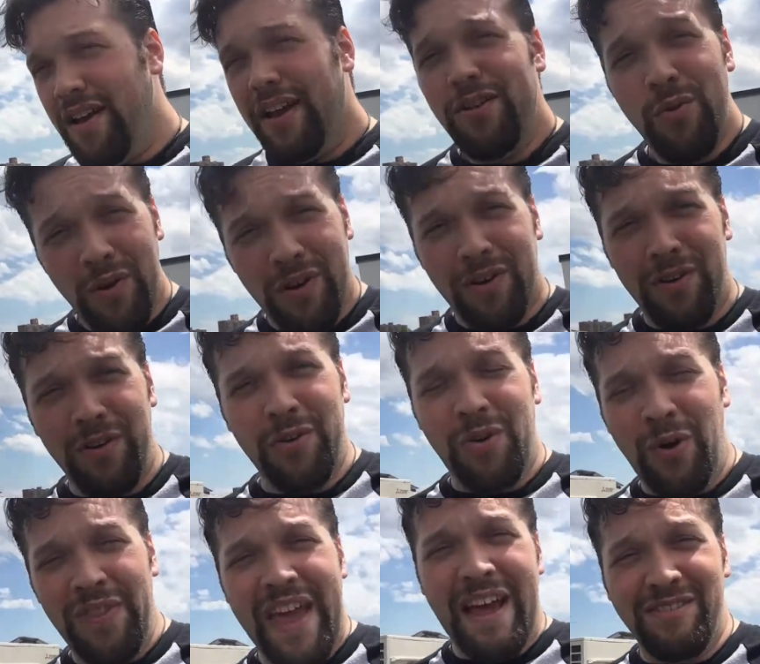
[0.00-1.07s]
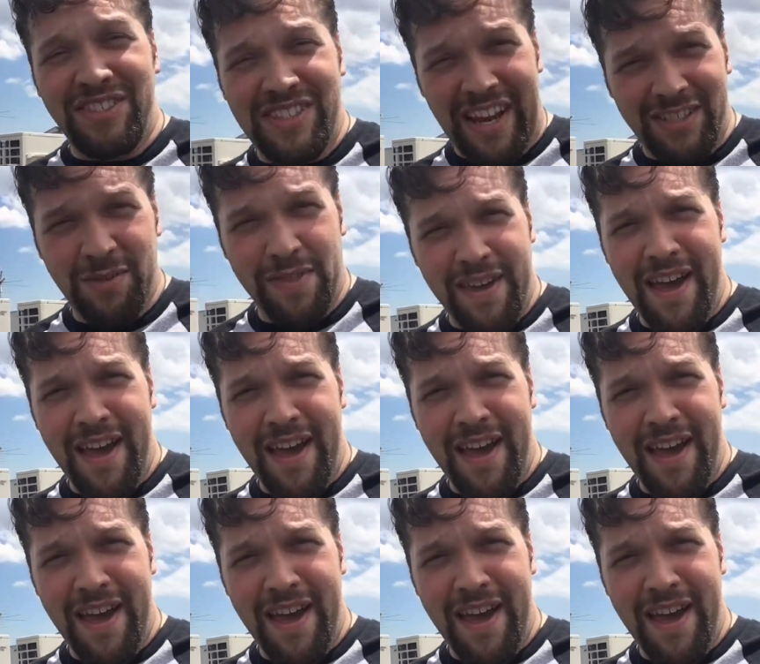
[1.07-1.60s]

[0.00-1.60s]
I knew a girl who'd only have sex with a